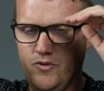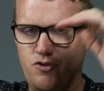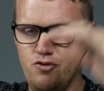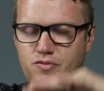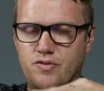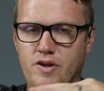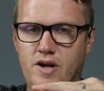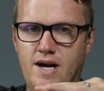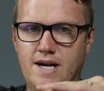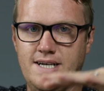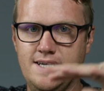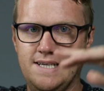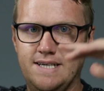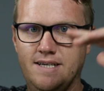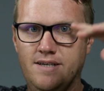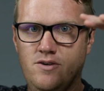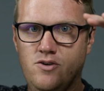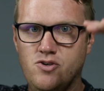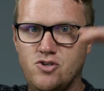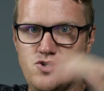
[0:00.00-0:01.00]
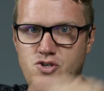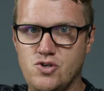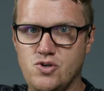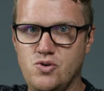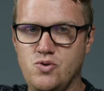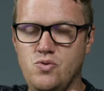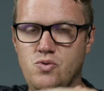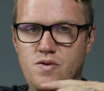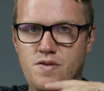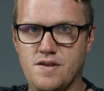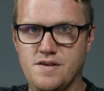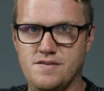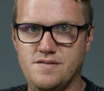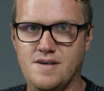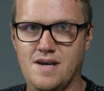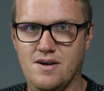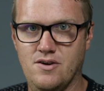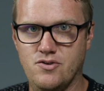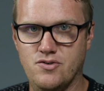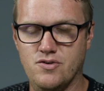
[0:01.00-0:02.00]
you've logged in to the
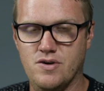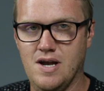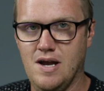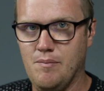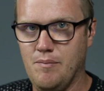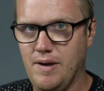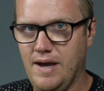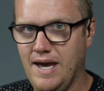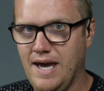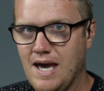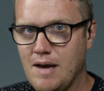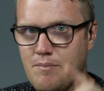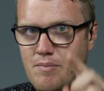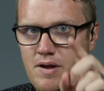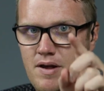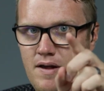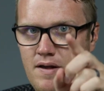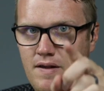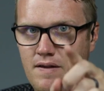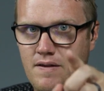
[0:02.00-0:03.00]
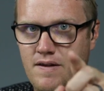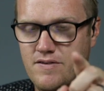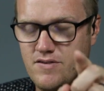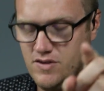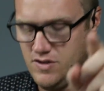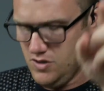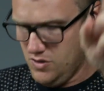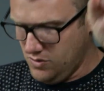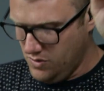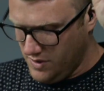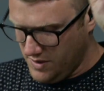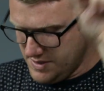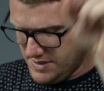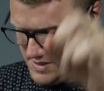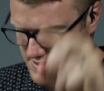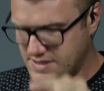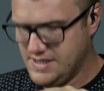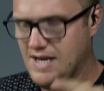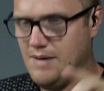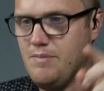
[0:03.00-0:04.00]
Soundtrap app. Let's go
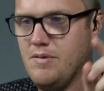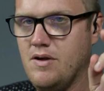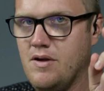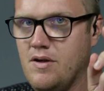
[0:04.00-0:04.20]
to step